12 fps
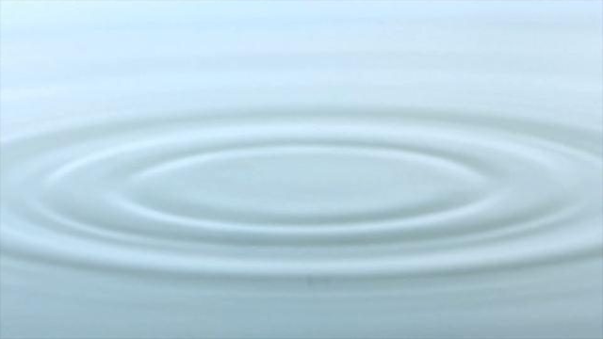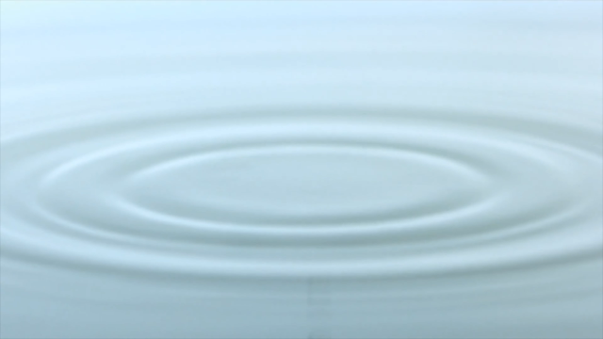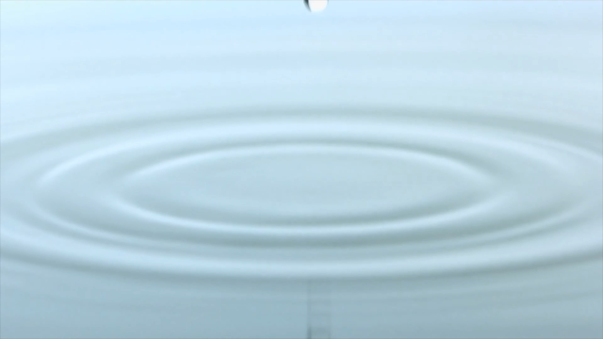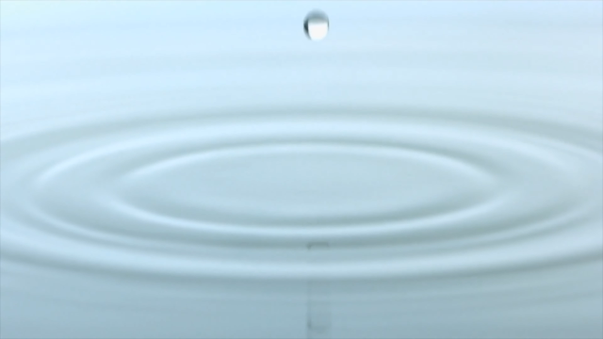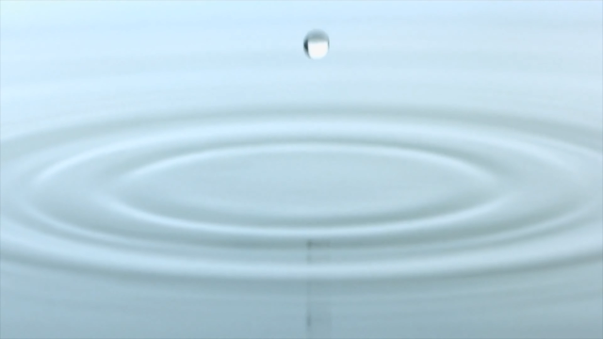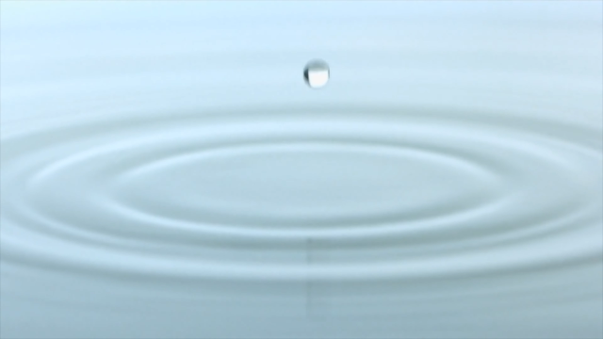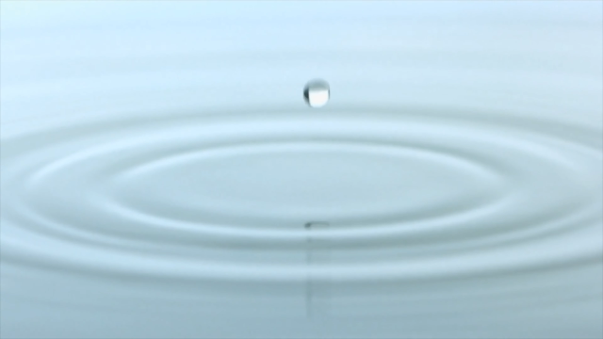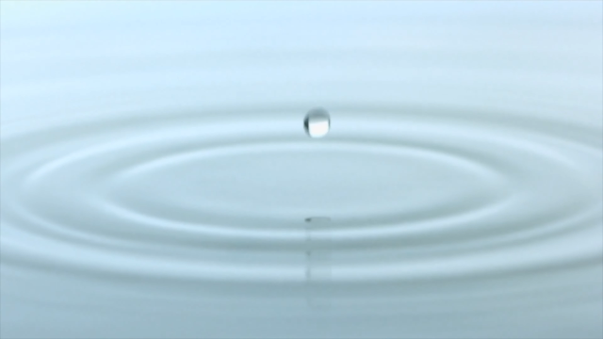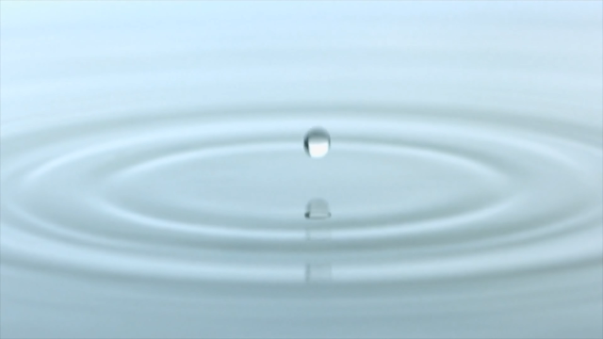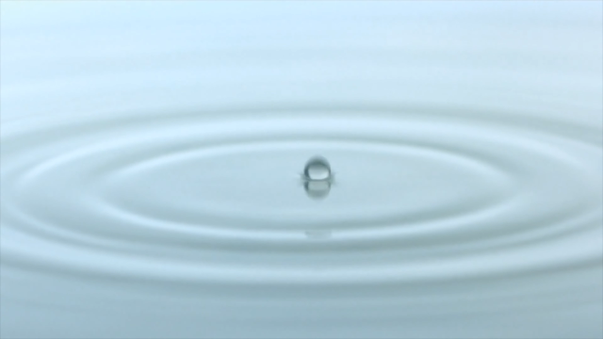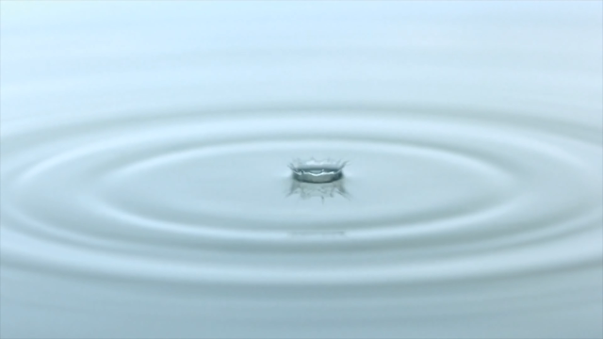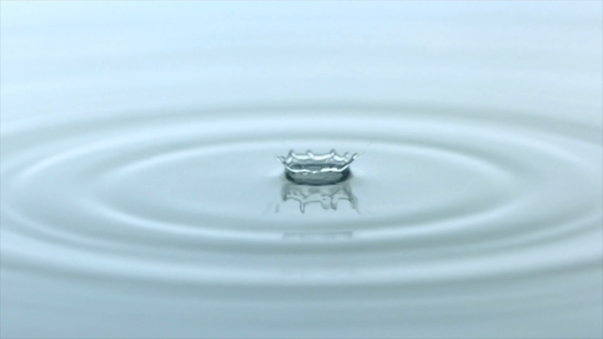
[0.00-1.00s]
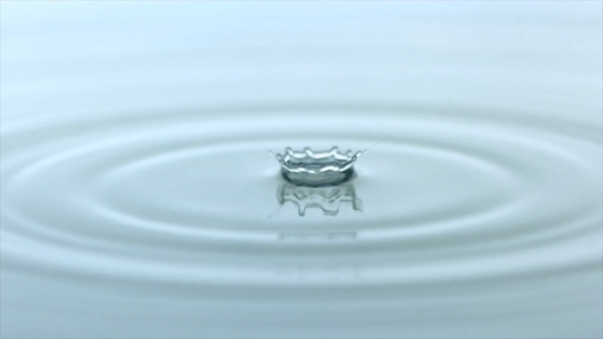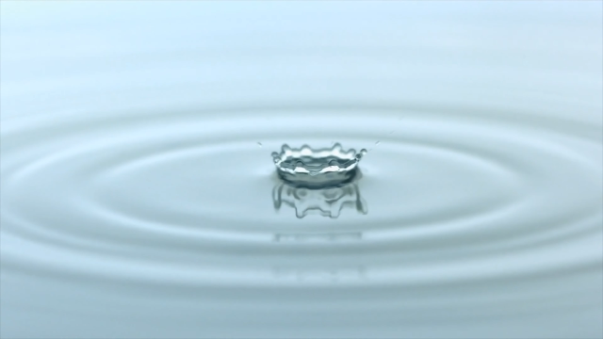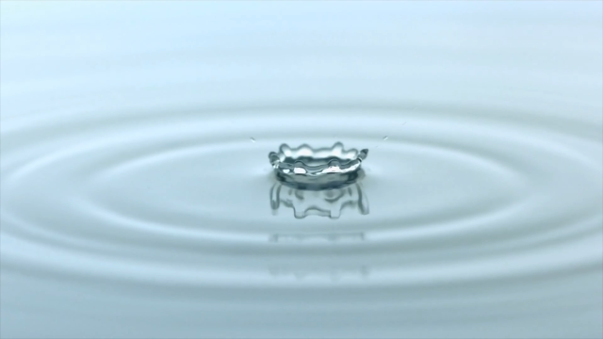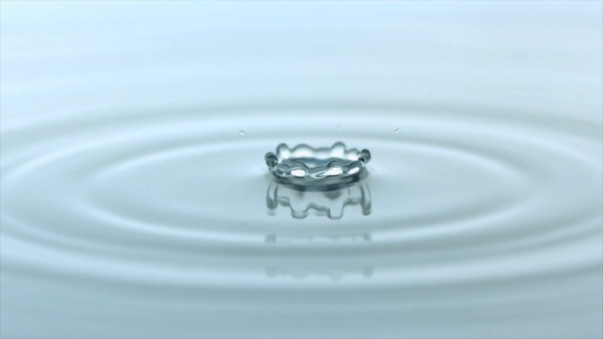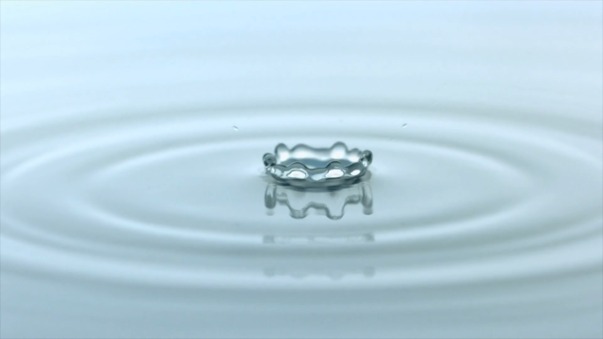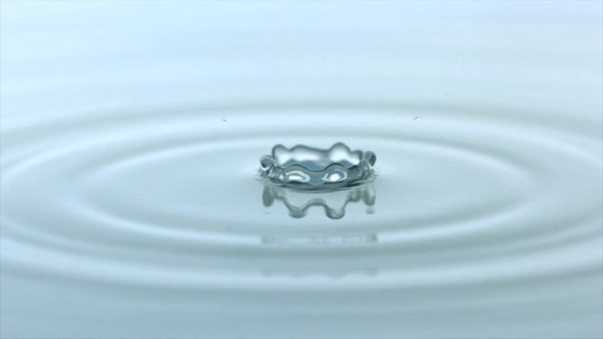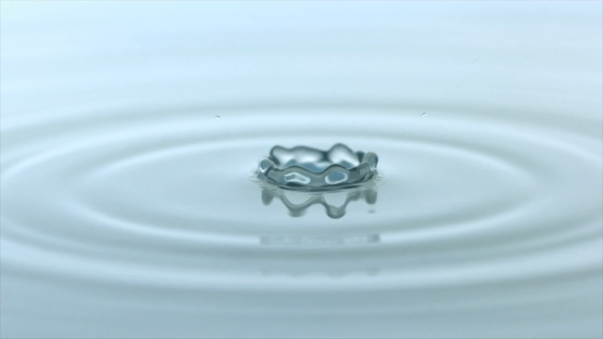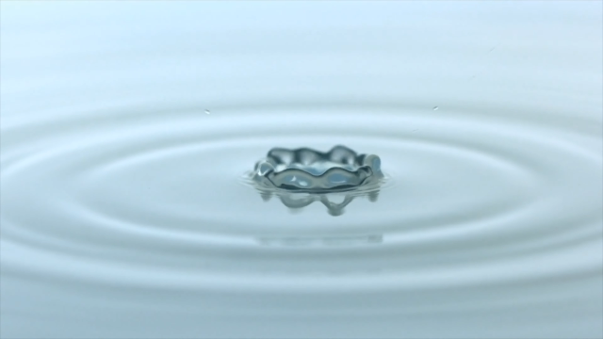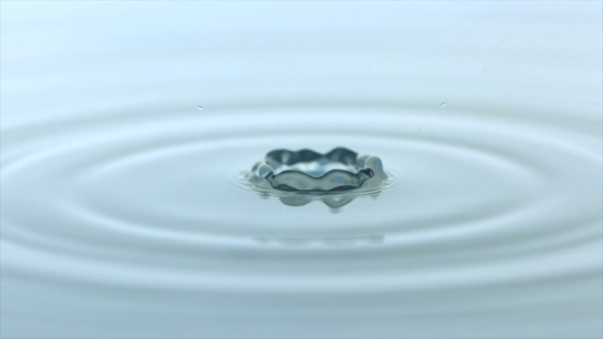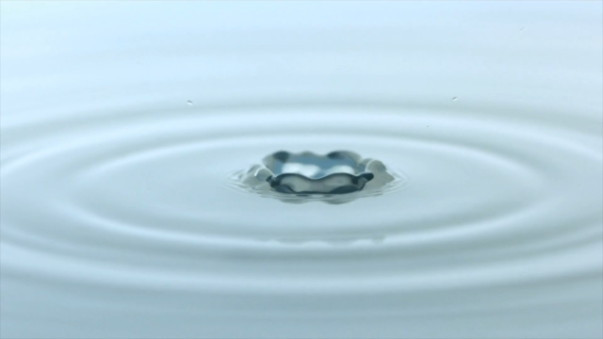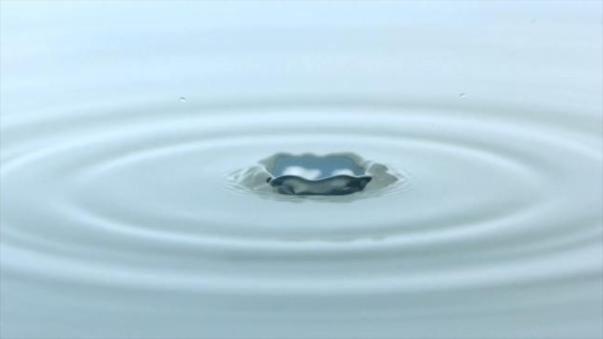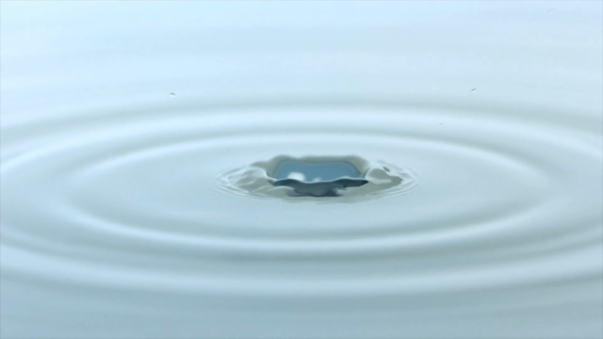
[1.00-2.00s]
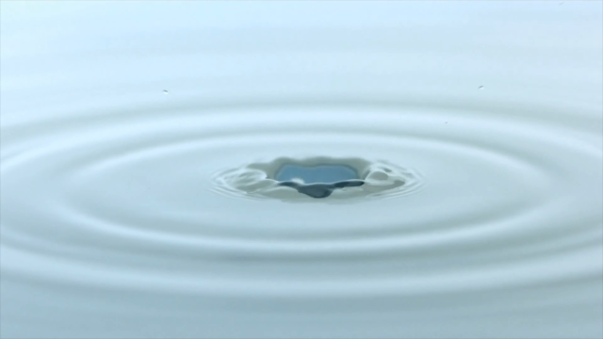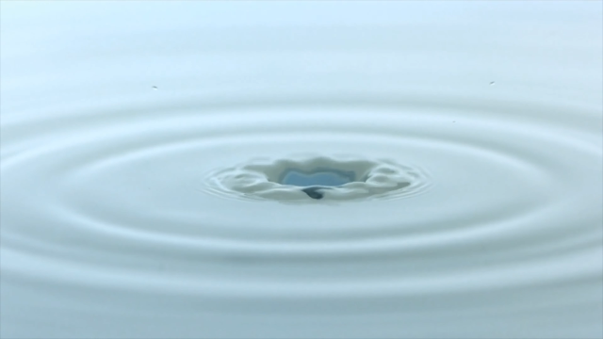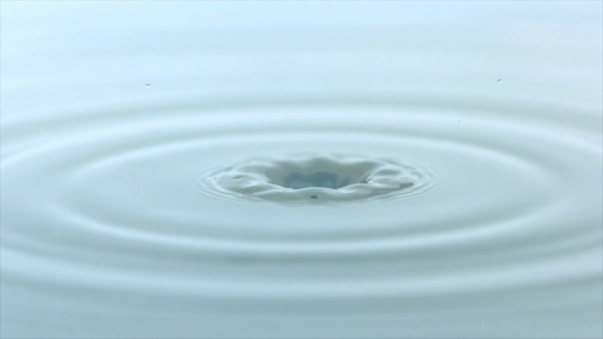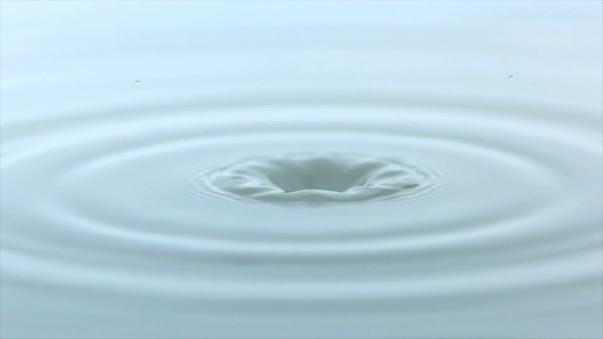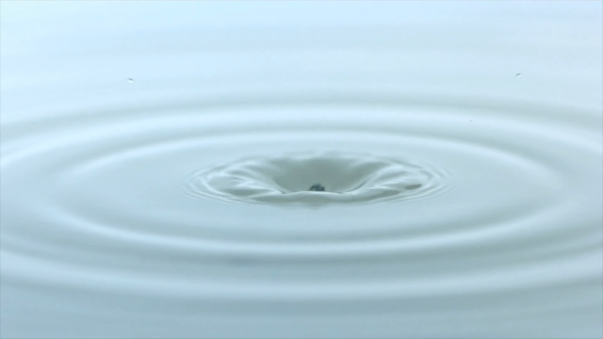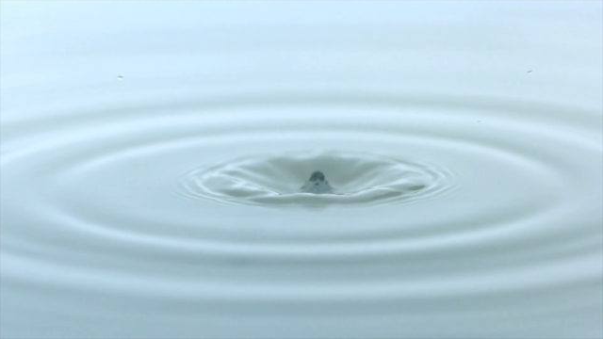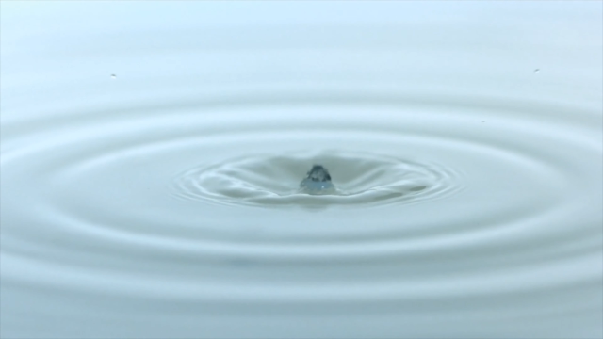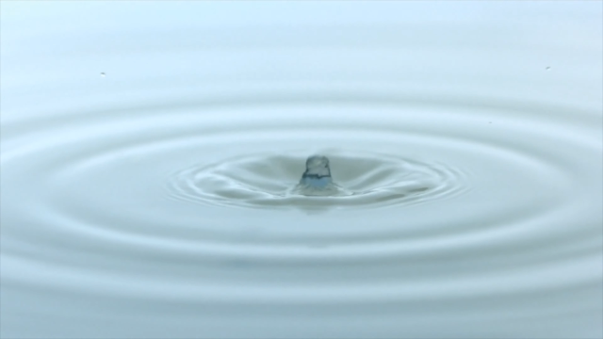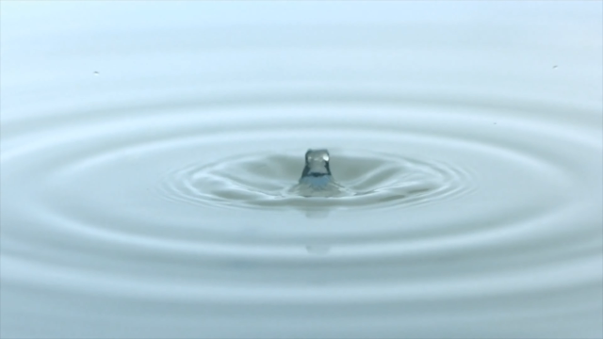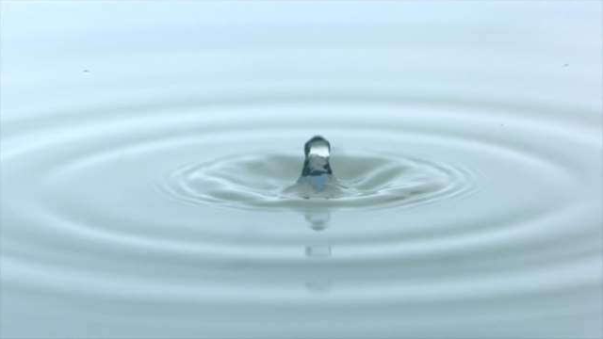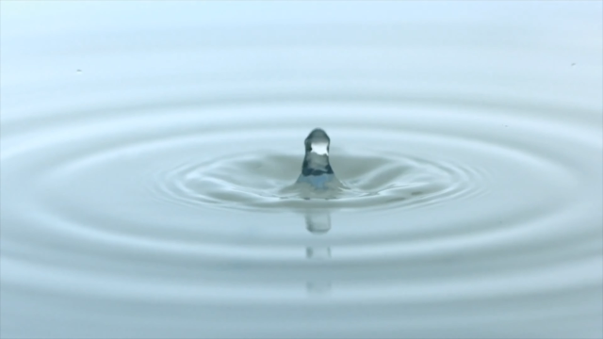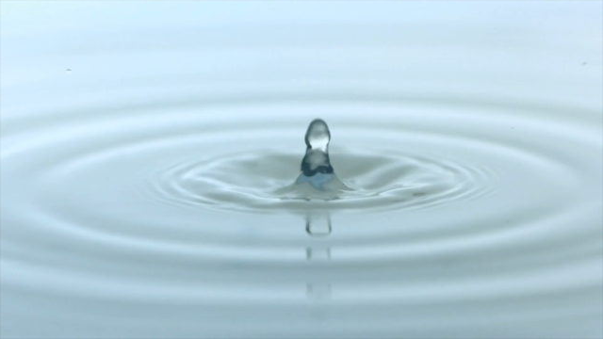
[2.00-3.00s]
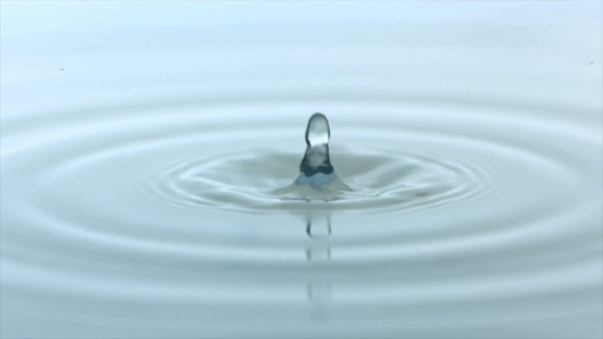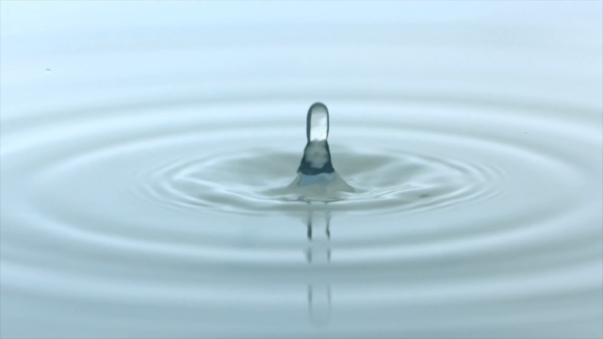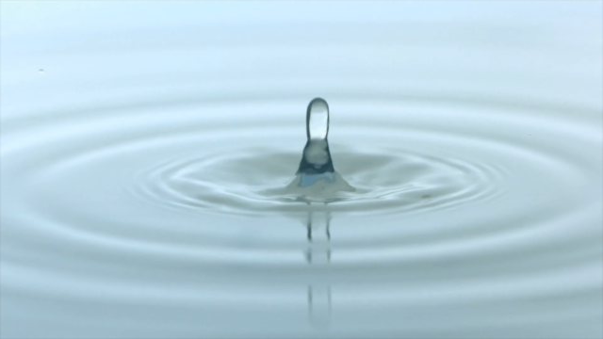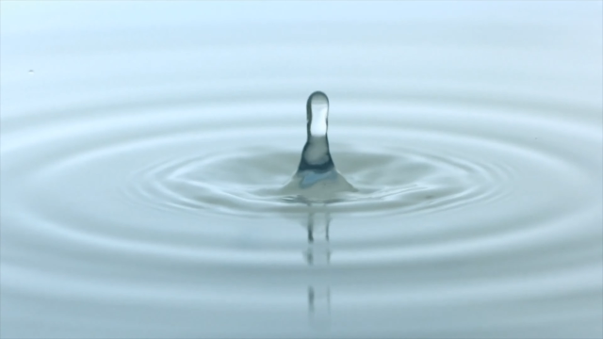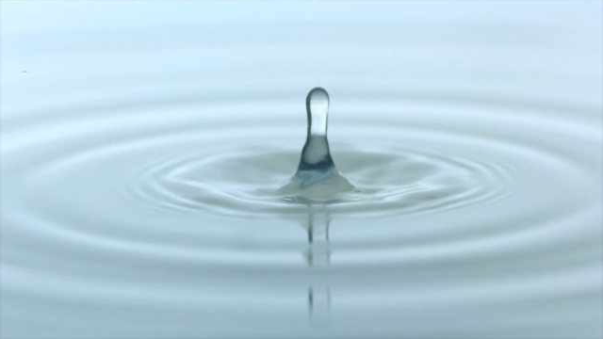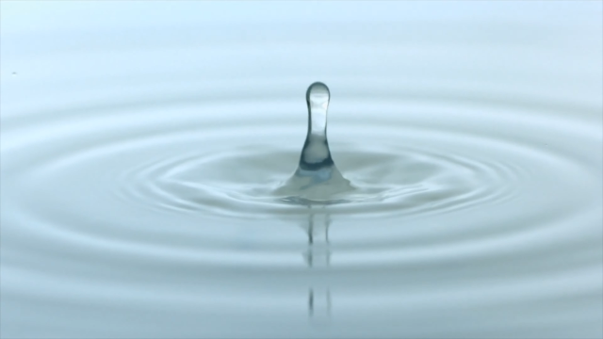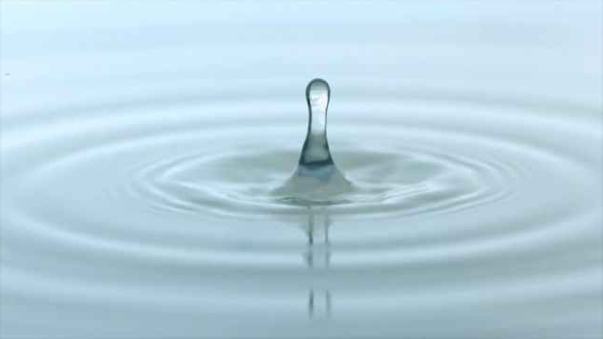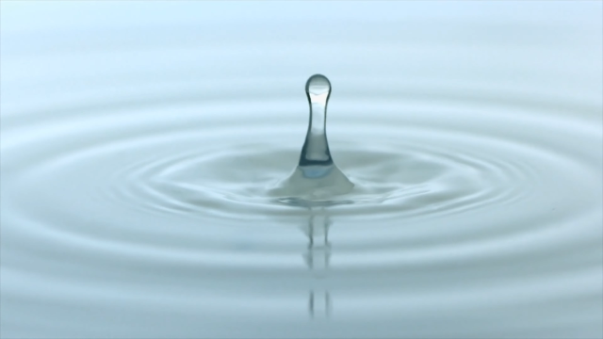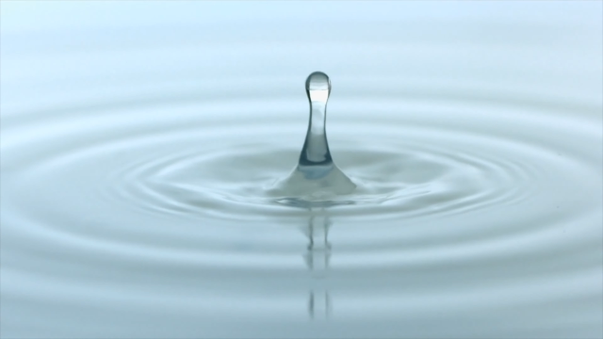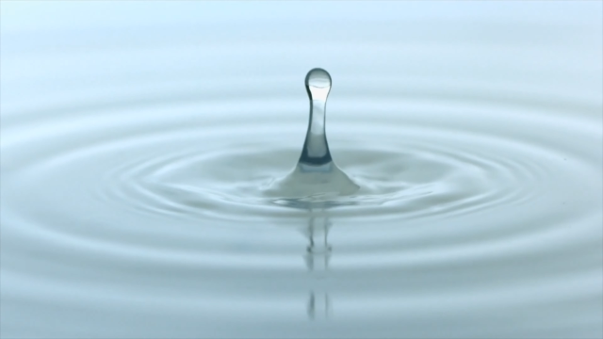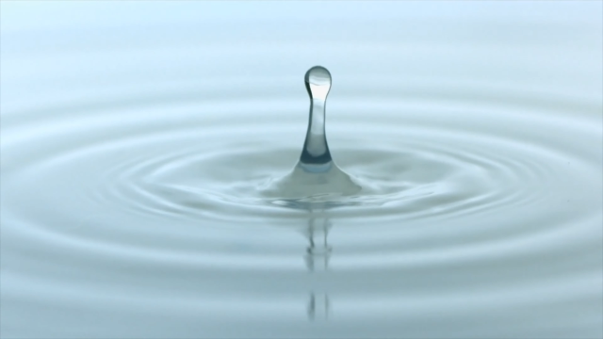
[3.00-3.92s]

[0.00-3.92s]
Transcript: [unreadable: no face in view]